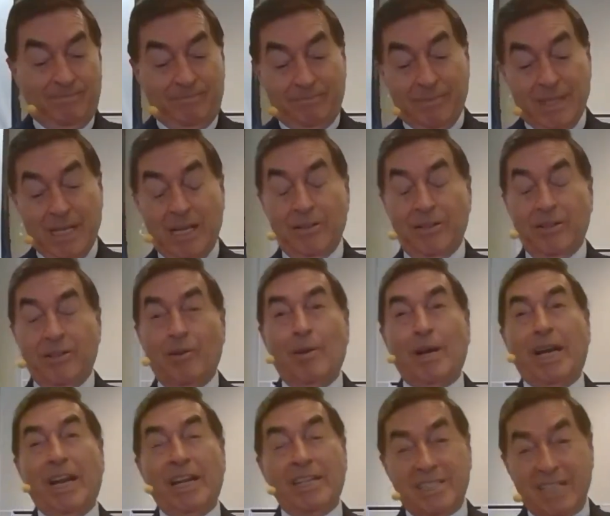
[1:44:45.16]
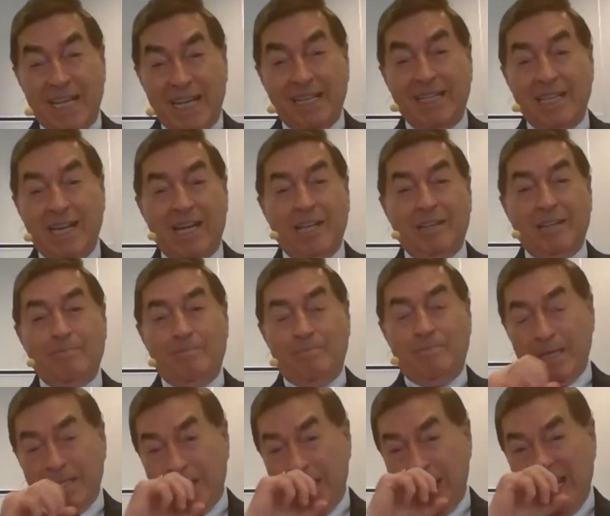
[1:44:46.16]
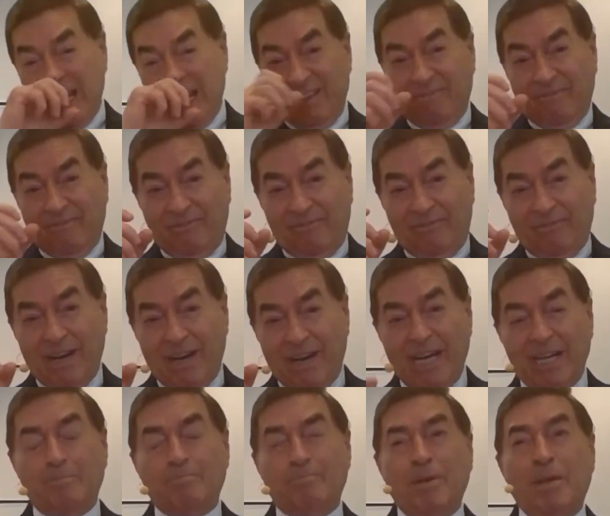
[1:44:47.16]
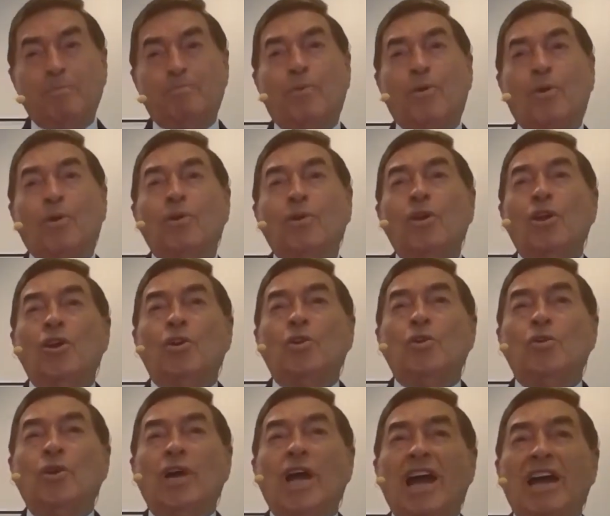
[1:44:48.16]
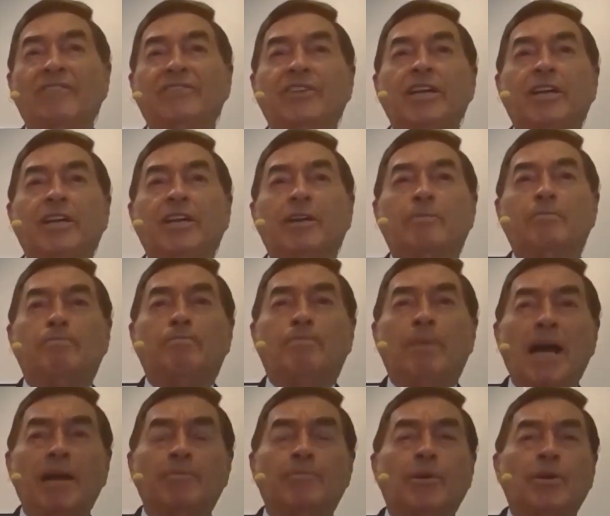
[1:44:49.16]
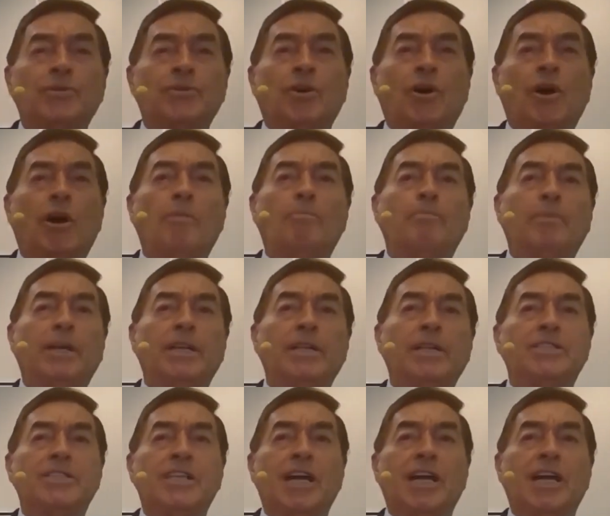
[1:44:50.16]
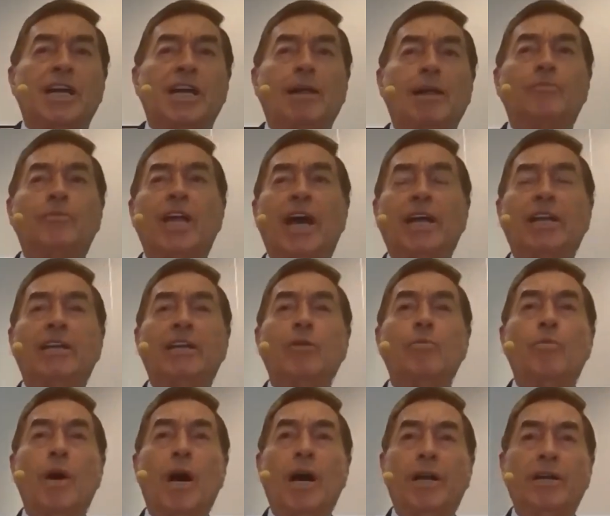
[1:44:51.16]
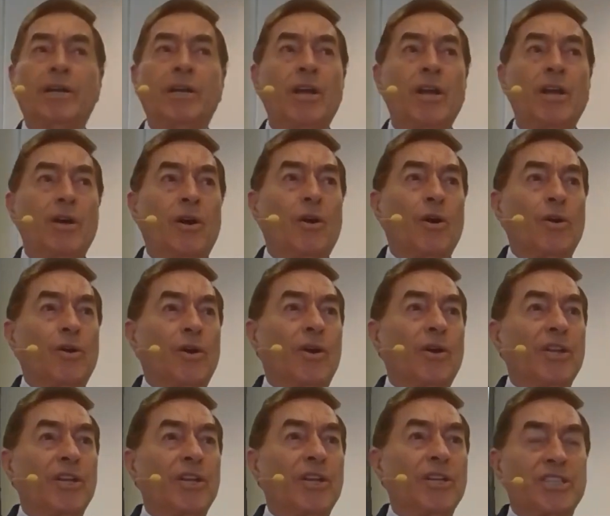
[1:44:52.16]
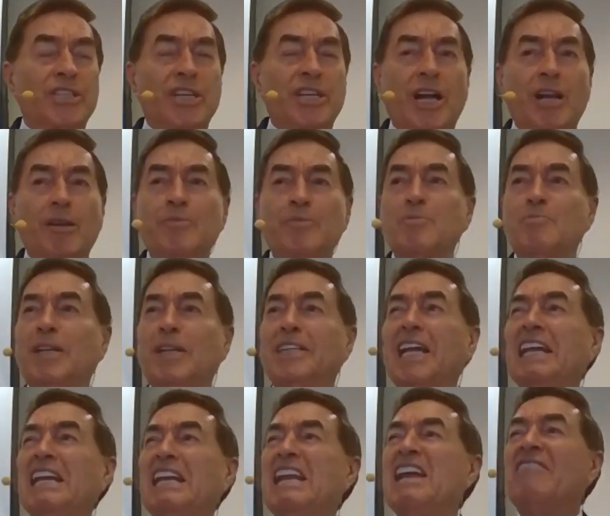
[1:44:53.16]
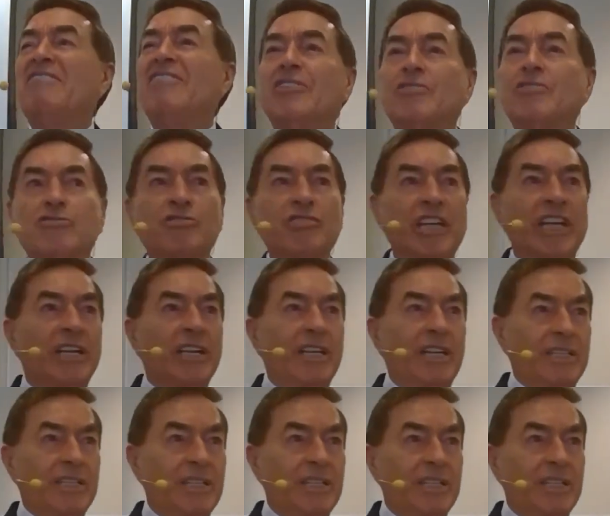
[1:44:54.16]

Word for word: I don't know why I say that, but I find people who have their Bibles open in Psalm 91 or other Psalms, but they never read it.